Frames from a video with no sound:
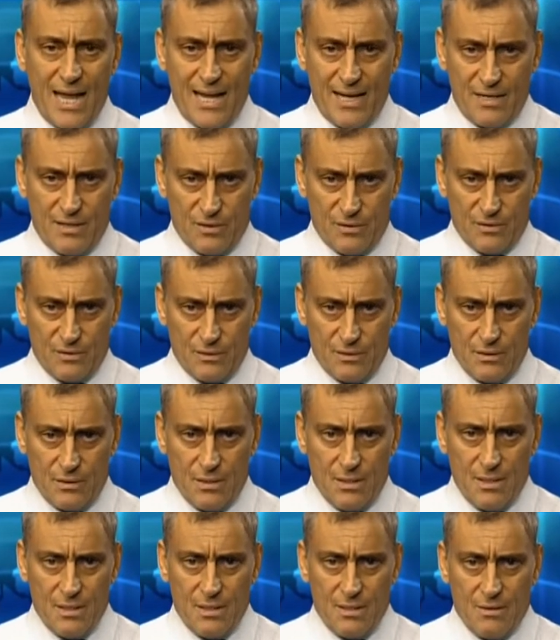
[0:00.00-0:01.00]
takers.
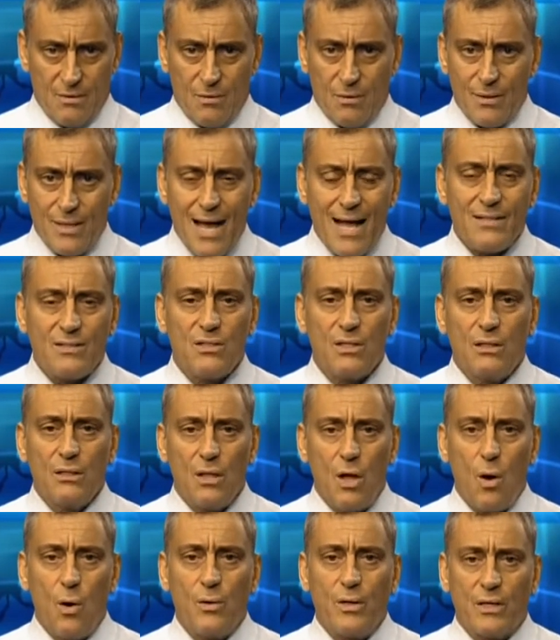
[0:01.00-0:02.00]
Well, that's a
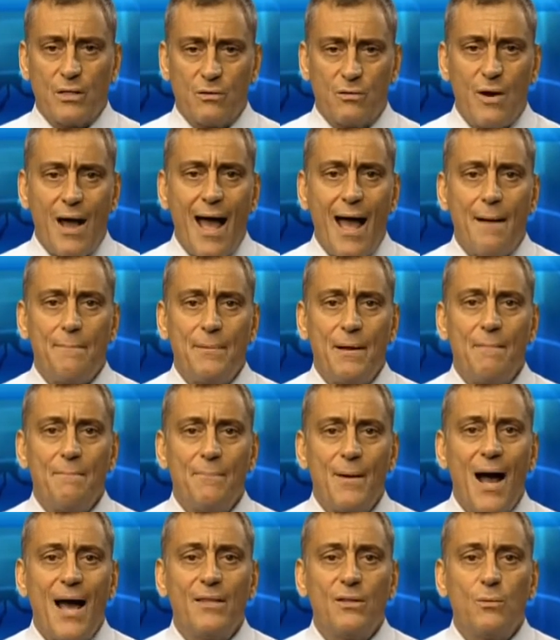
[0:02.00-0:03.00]
load of crap.
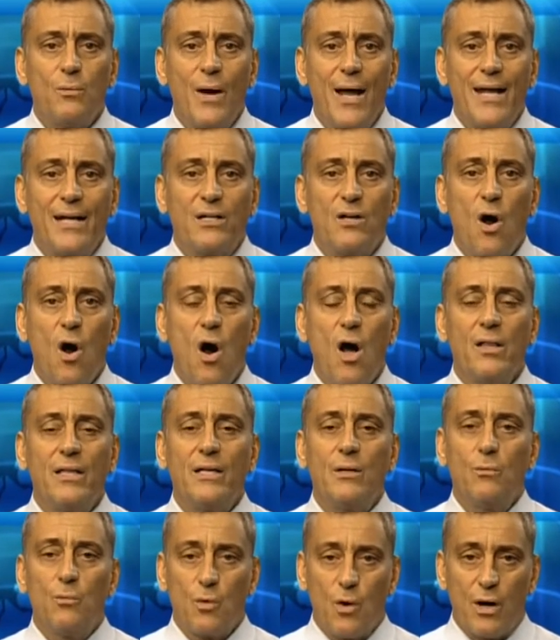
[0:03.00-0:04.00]
And by the way,
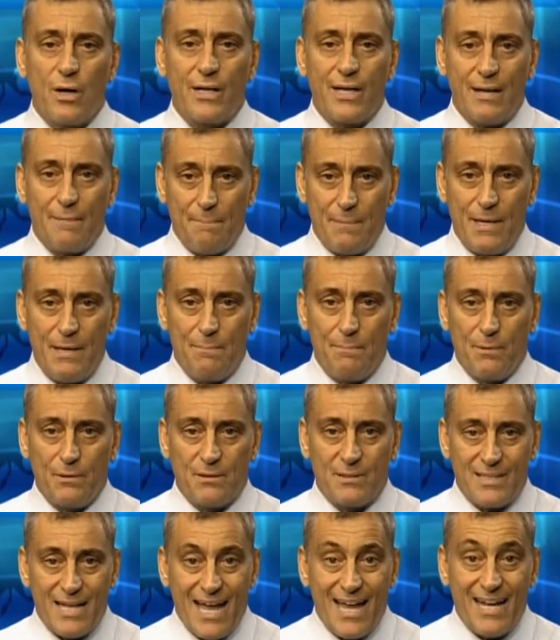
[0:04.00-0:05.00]
calling working
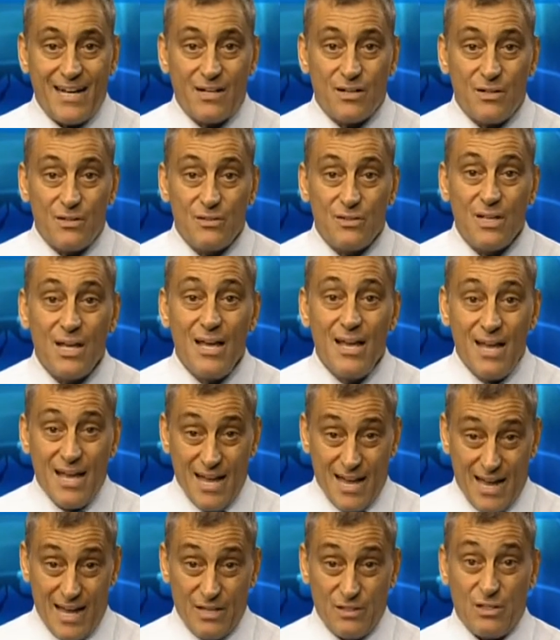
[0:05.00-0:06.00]
people takers
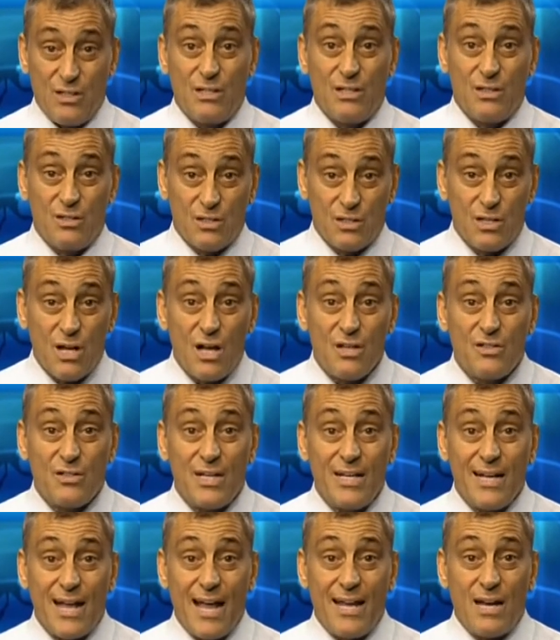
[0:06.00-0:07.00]
is a
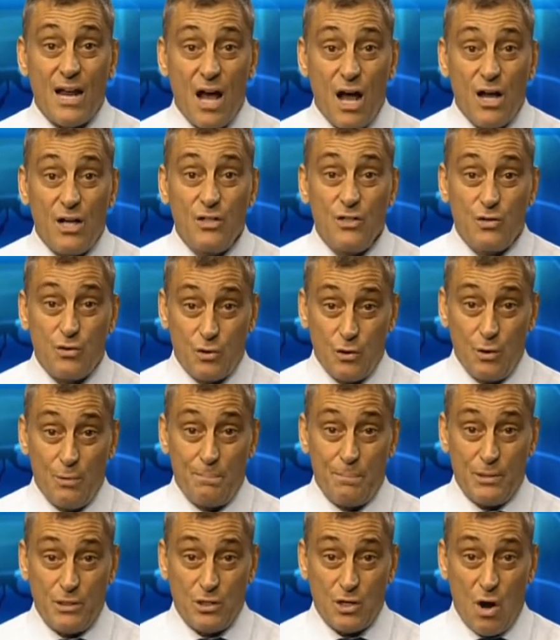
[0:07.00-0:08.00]
disgusting and untrue
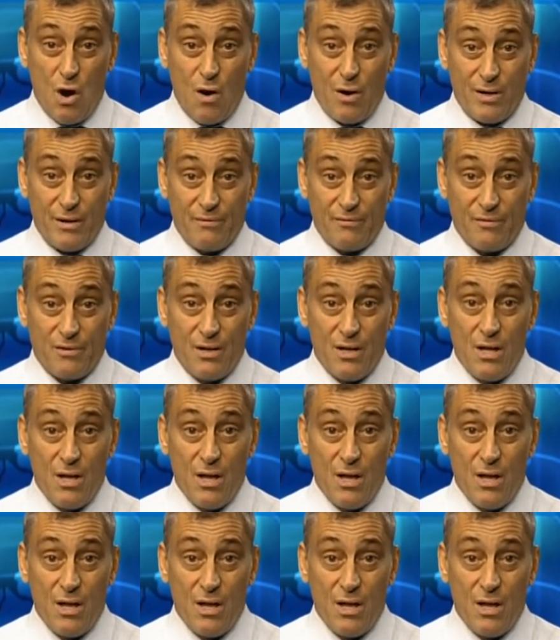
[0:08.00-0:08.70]
pejorative.